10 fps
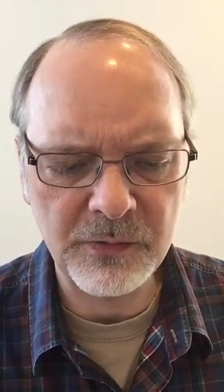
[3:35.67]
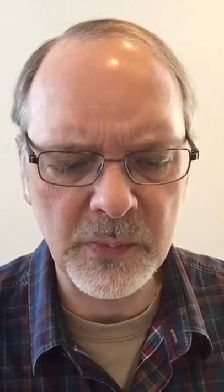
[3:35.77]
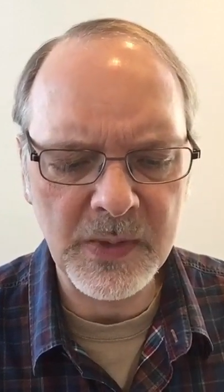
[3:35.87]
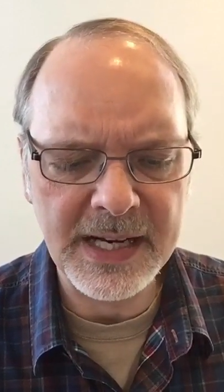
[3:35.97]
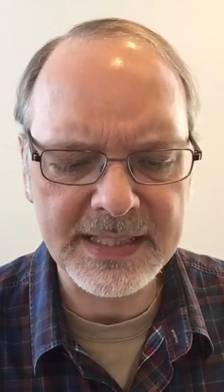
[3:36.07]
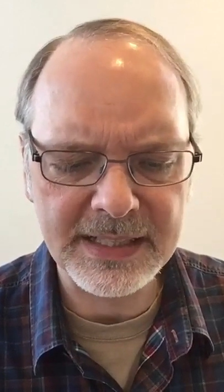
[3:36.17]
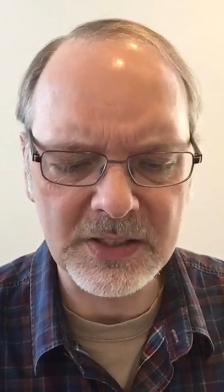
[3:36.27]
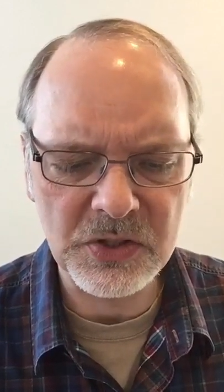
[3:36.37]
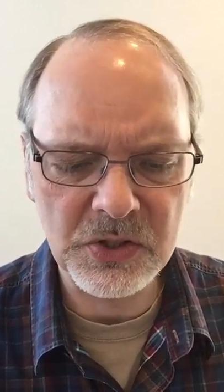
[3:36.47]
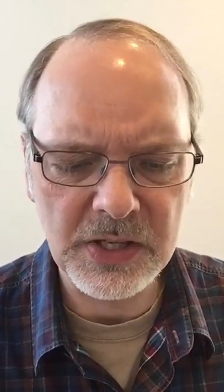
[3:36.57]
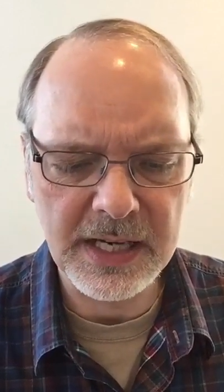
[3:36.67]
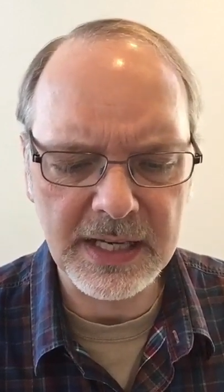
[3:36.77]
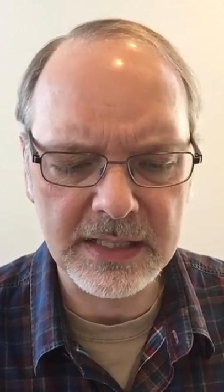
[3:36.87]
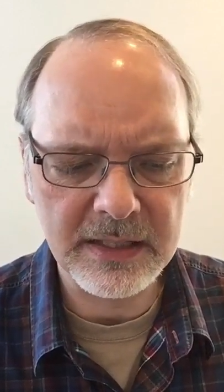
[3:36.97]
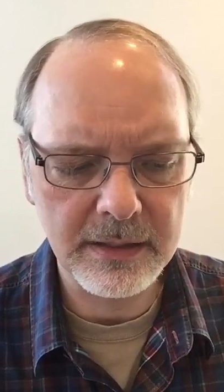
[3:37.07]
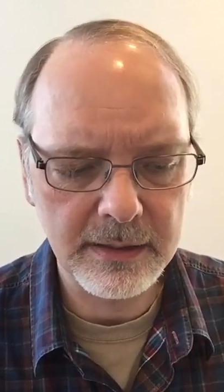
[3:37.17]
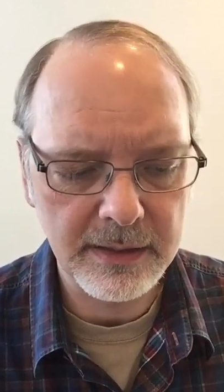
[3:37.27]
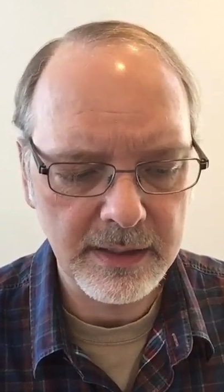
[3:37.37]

from Raskin's chest.